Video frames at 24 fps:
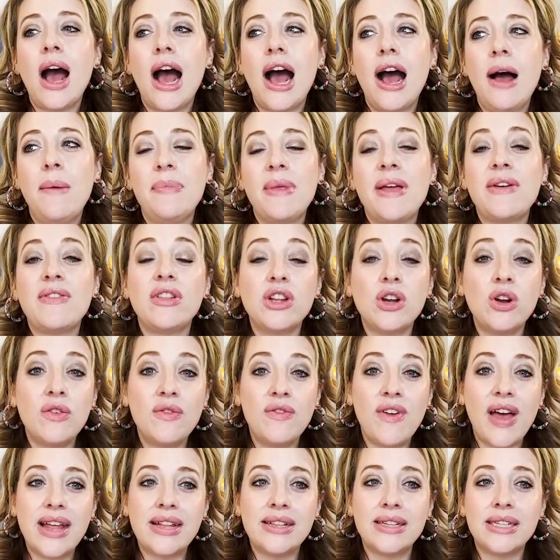They have a little
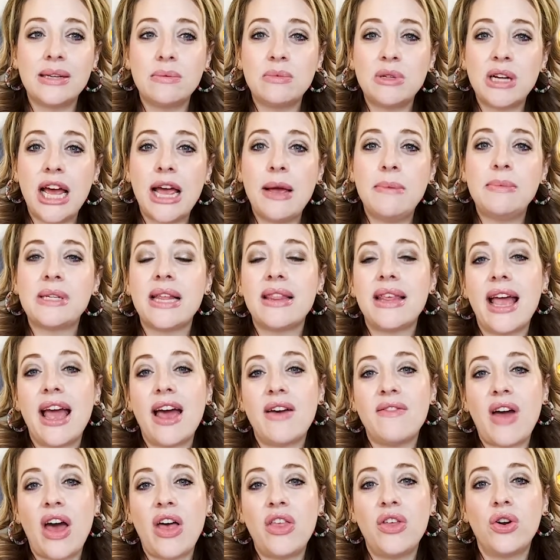event sometimes, and they
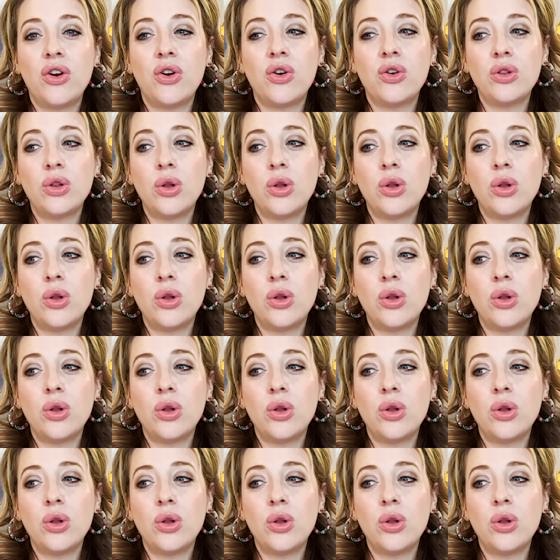have other